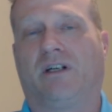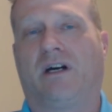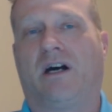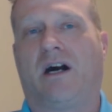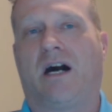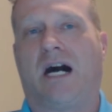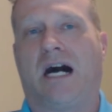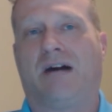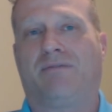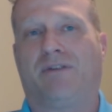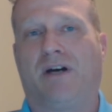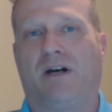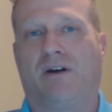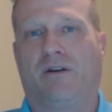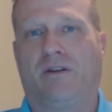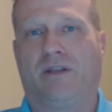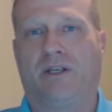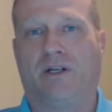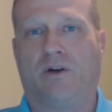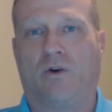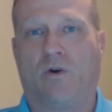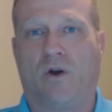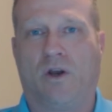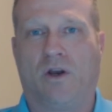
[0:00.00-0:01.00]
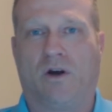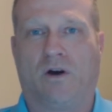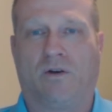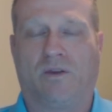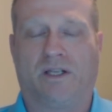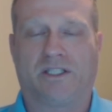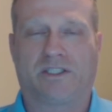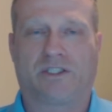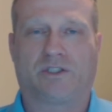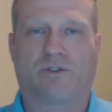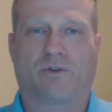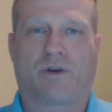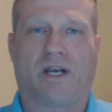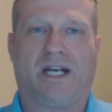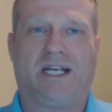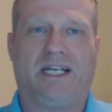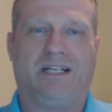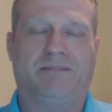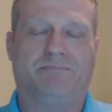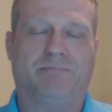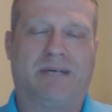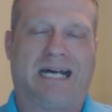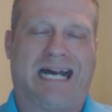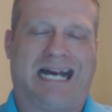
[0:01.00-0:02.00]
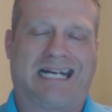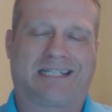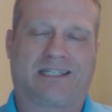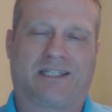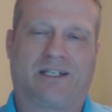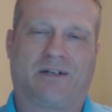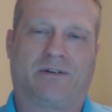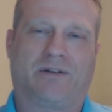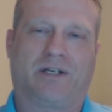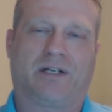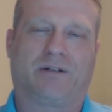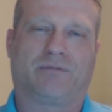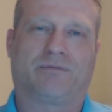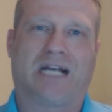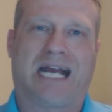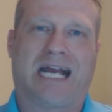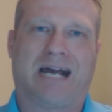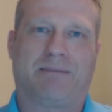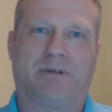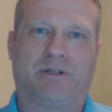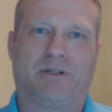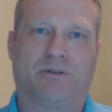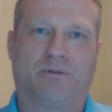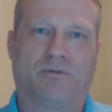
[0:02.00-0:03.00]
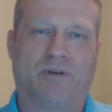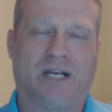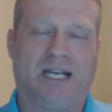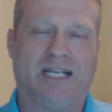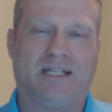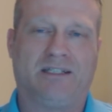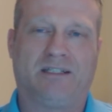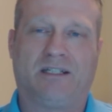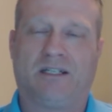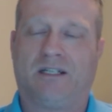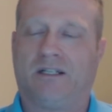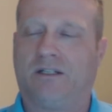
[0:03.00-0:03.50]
off out of the oil that's draining back there at a rapid rate,